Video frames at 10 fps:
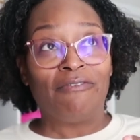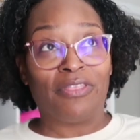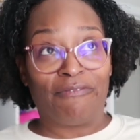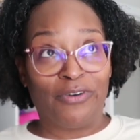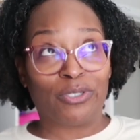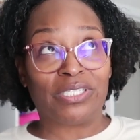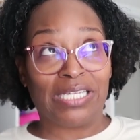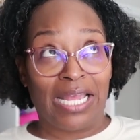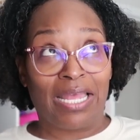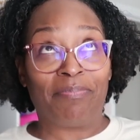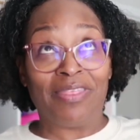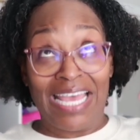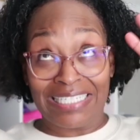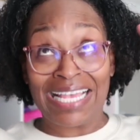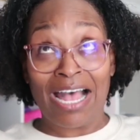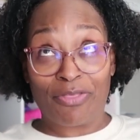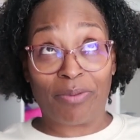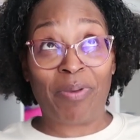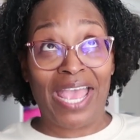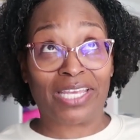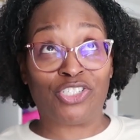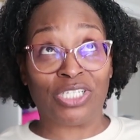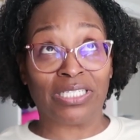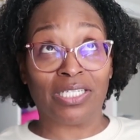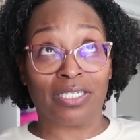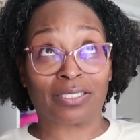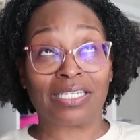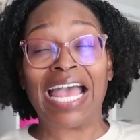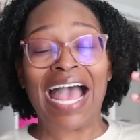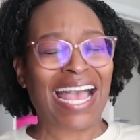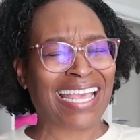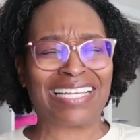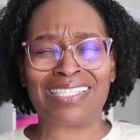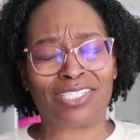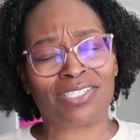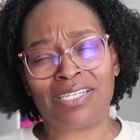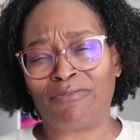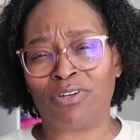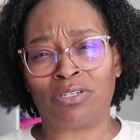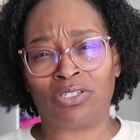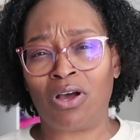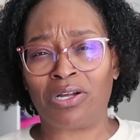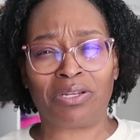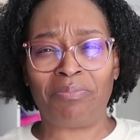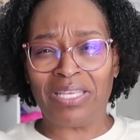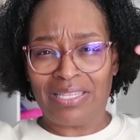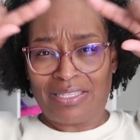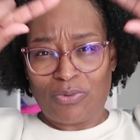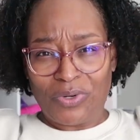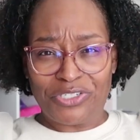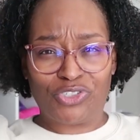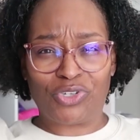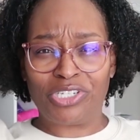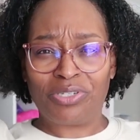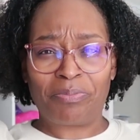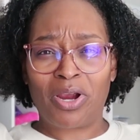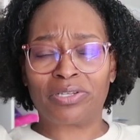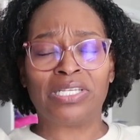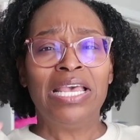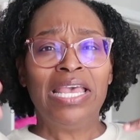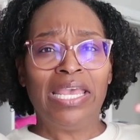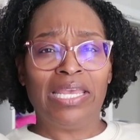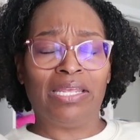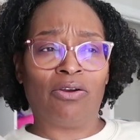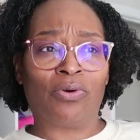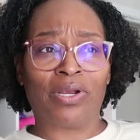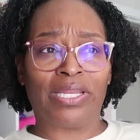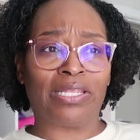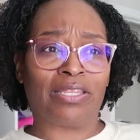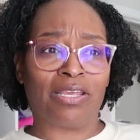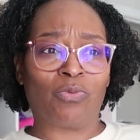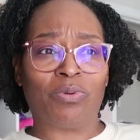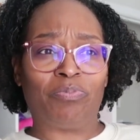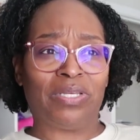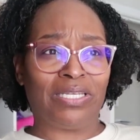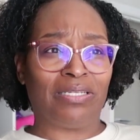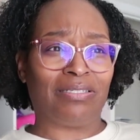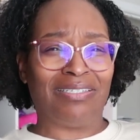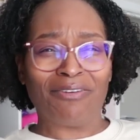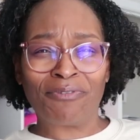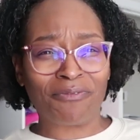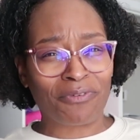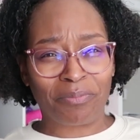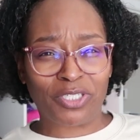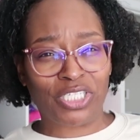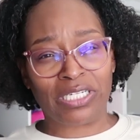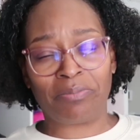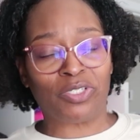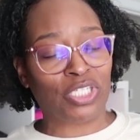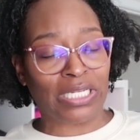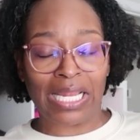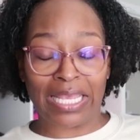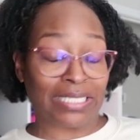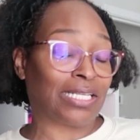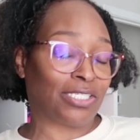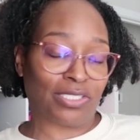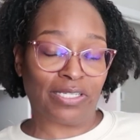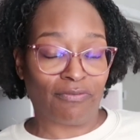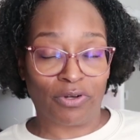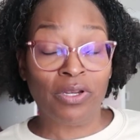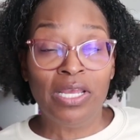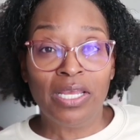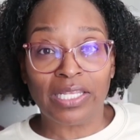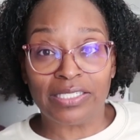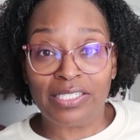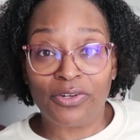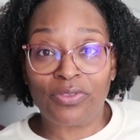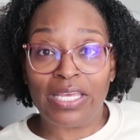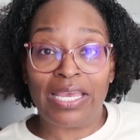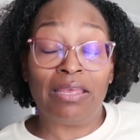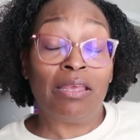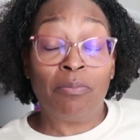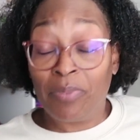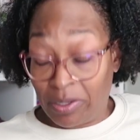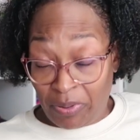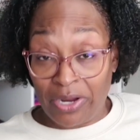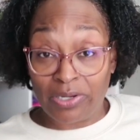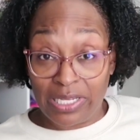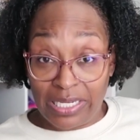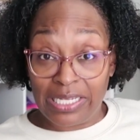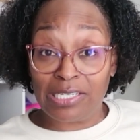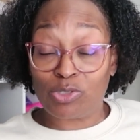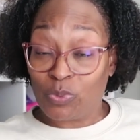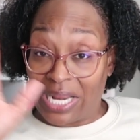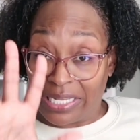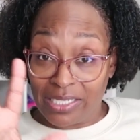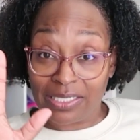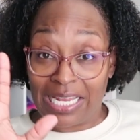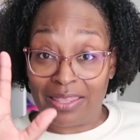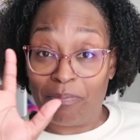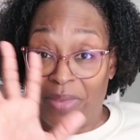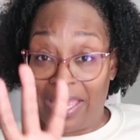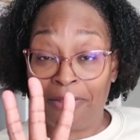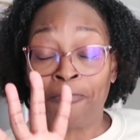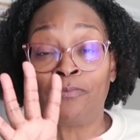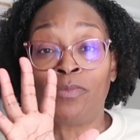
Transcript: the first time, that's how the packaging looked. I guess it just never dawned on me that the registration marks or anything would be different from machine to machine. I guess I just never considered that, but apparently it is. When I looked at the mat